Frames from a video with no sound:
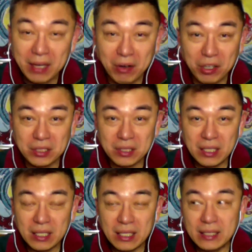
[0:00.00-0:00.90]
Because...
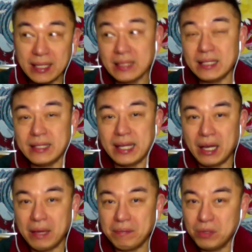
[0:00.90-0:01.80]
Not that
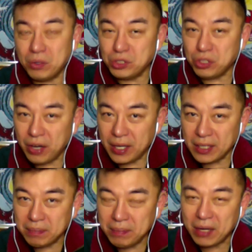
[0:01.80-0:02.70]
they have no
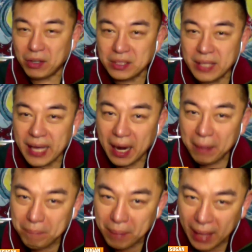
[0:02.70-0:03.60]
choice because they
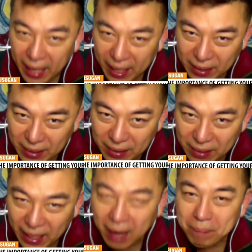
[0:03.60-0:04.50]
are paid.
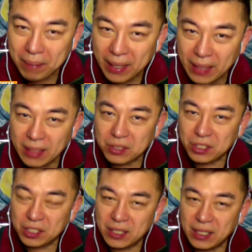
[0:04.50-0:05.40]
They are paid oh, a
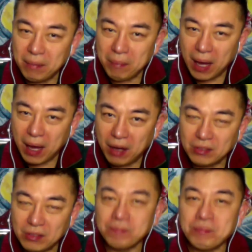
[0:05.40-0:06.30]
certain God.
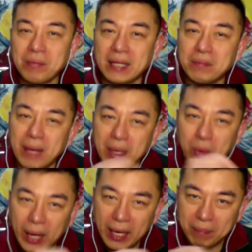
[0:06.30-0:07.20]
amount at
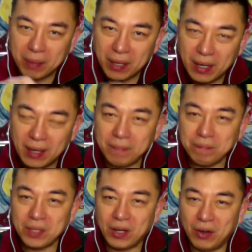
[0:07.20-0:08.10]
may waiver.
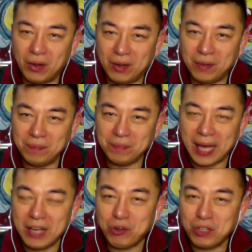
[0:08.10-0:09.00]
Oo.
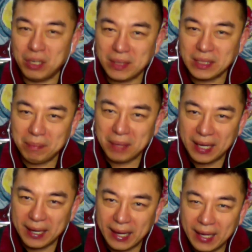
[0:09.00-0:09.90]
Ayoko naman parang
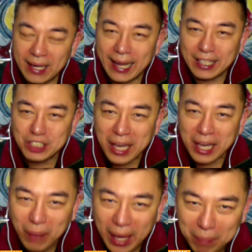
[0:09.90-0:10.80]
sabihin,
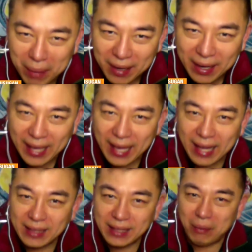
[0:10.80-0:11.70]
lecheng waiver na
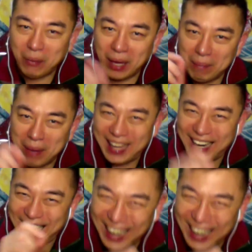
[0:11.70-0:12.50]
yan. The waiver.